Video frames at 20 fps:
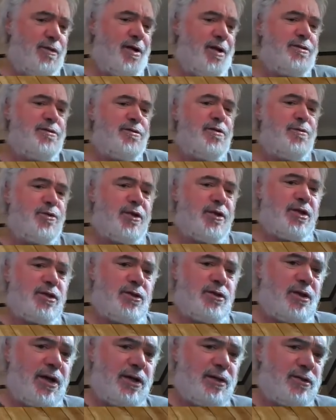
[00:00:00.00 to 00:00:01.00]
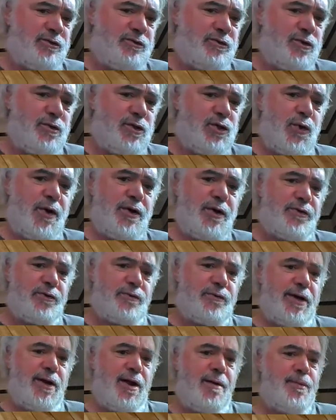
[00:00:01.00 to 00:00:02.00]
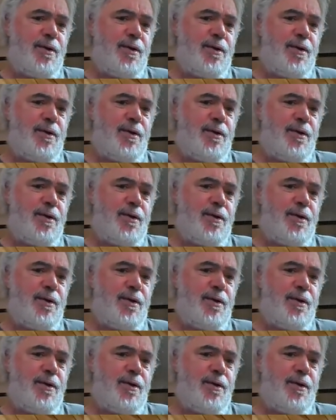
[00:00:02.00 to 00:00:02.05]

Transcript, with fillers: like seems like there's two choices, right?